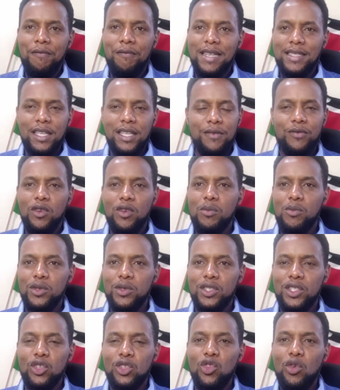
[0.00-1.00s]
First and
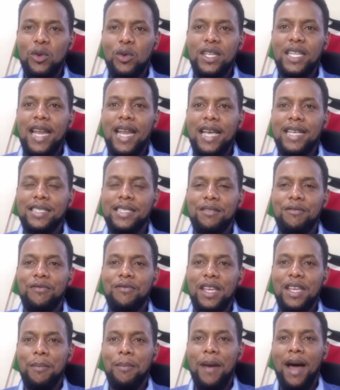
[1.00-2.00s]
foremost, nobody likes
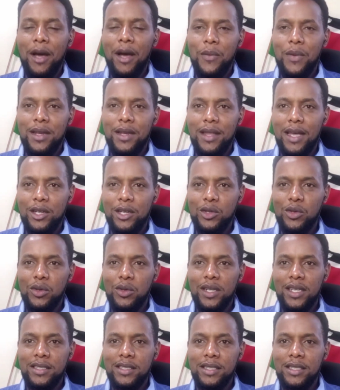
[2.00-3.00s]
feedback when they are
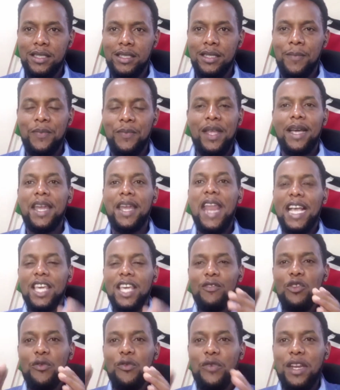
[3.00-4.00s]
told that, can I
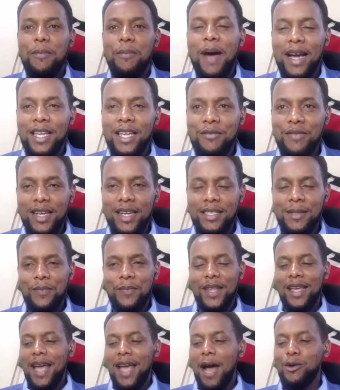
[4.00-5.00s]
give you feedback? In fact,
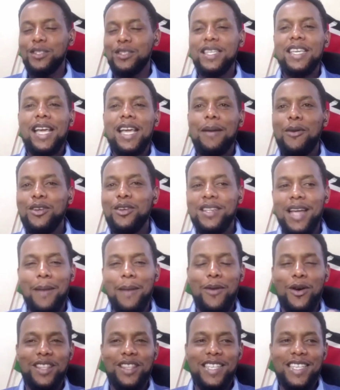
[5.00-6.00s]
I was thinking
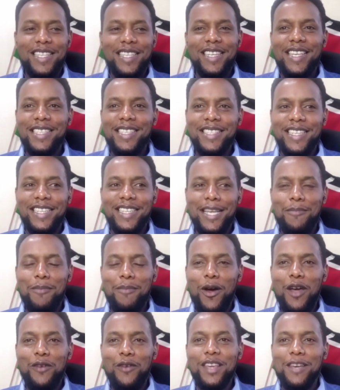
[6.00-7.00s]
about this, and yesterday
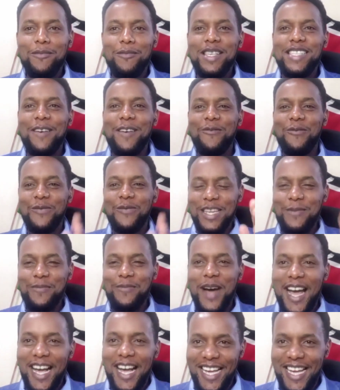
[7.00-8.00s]
my wife gave me some
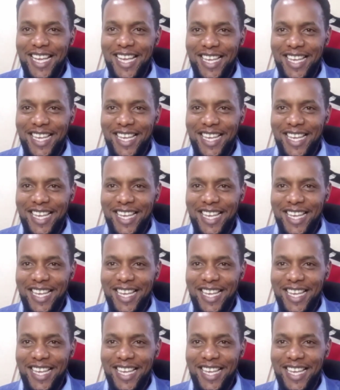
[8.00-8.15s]
feedback.